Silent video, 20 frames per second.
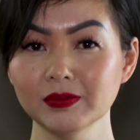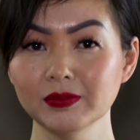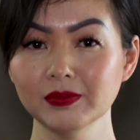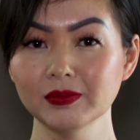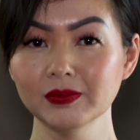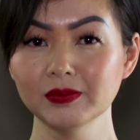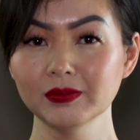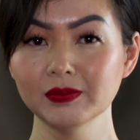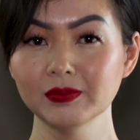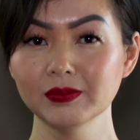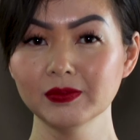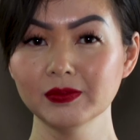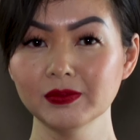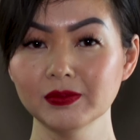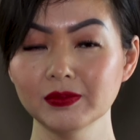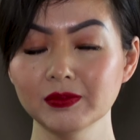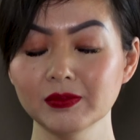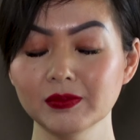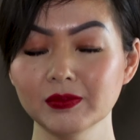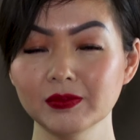
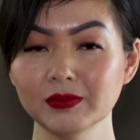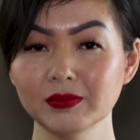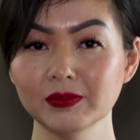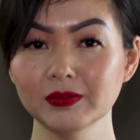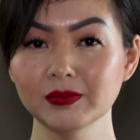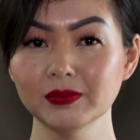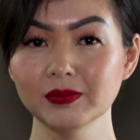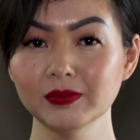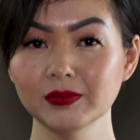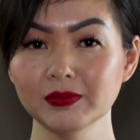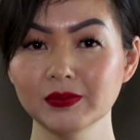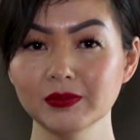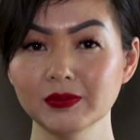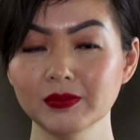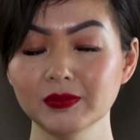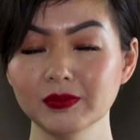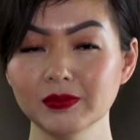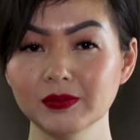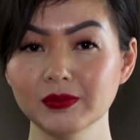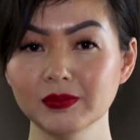
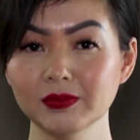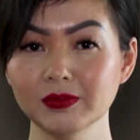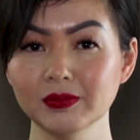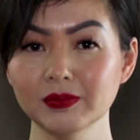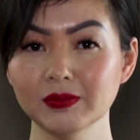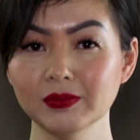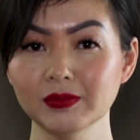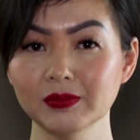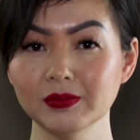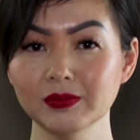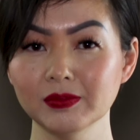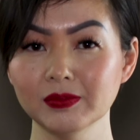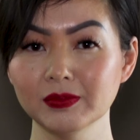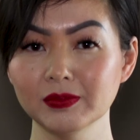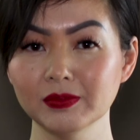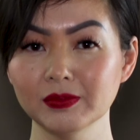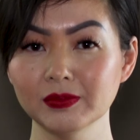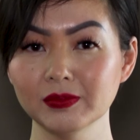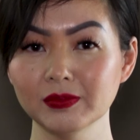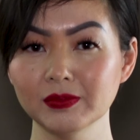
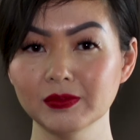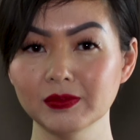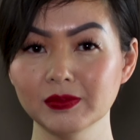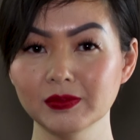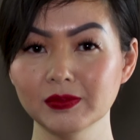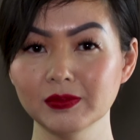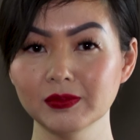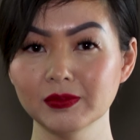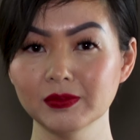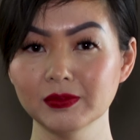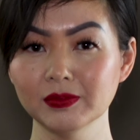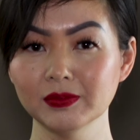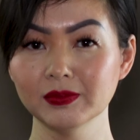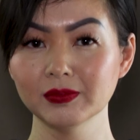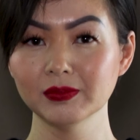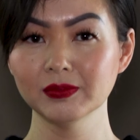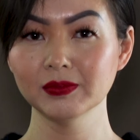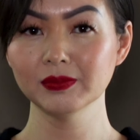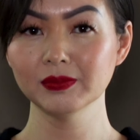The person shown says nothing.